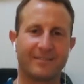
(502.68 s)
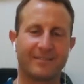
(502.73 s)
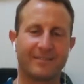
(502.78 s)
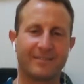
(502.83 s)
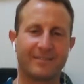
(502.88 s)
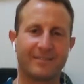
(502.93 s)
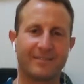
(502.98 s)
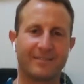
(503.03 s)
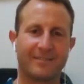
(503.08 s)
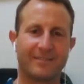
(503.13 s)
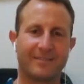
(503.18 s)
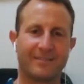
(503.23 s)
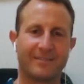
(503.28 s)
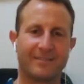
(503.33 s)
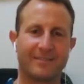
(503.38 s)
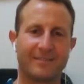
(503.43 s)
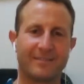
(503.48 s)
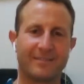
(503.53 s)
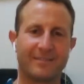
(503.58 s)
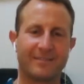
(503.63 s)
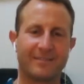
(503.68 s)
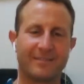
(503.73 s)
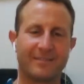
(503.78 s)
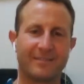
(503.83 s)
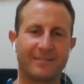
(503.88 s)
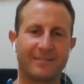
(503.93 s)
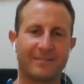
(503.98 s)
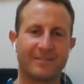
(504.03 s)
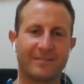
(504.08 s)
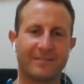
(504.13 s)

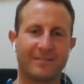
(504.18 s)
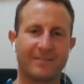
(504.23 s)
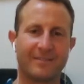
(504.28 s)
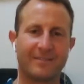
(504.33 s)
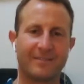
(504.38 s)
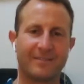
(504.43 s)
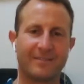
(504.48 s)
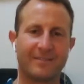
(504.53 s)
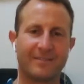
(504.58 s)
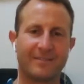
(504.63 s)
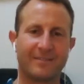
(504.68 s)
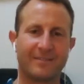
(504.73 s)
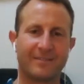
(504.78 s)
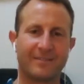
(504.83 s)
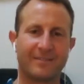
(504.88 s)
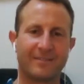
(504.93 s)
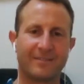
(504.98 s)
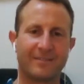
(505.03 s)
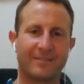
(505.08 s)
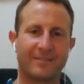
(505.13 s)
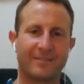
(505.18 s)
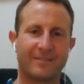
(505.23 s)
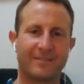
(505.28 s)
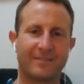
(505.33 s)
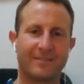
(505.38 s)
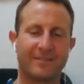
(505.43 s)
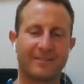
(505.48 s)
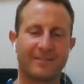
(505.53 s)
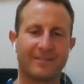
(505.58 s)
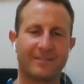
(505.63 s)

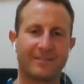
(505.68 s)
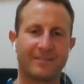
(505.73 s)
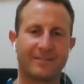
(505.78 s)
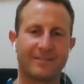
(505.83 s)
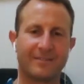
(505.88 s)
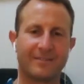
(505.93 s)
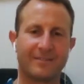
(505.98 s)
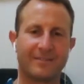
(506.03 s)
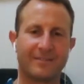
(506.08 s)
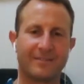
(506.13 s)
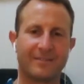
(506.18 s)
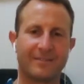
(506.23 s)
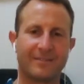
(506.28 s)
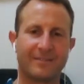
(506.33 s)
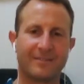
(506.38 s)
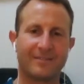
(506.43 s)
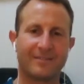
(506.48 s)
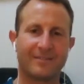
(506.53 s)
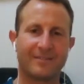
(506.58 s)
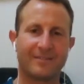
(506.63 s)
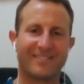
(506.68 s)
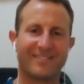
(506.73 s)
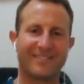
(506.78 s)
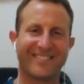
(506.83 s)
(silent)